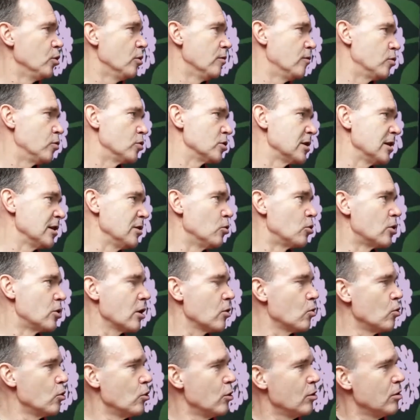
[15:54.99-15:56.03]
for say
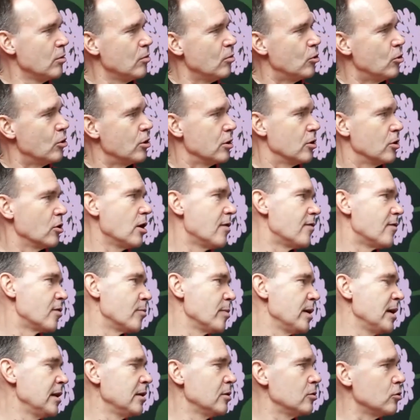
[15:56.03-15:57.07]
Oracle or the
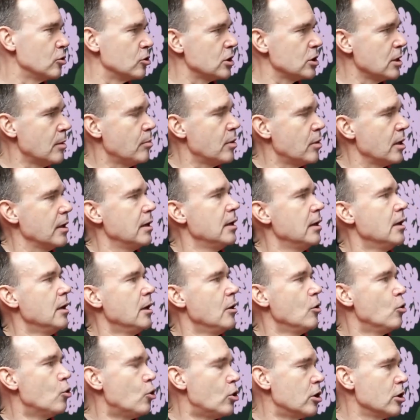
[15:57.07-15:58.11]
government or somebody,
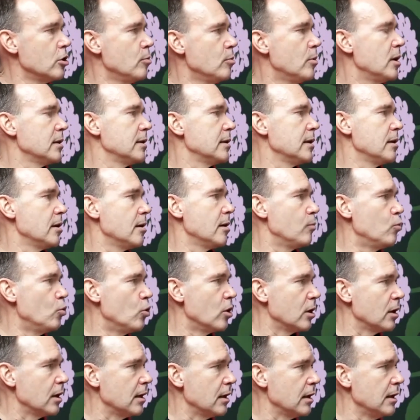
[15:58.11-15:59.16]
or you might end up
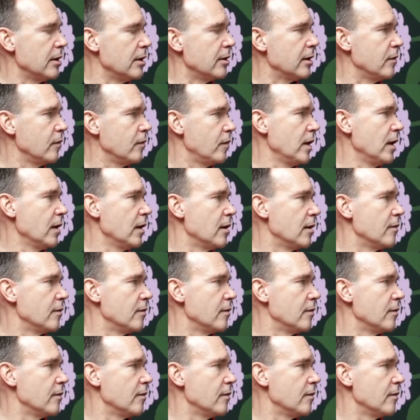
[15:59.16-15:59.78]
working here in Finland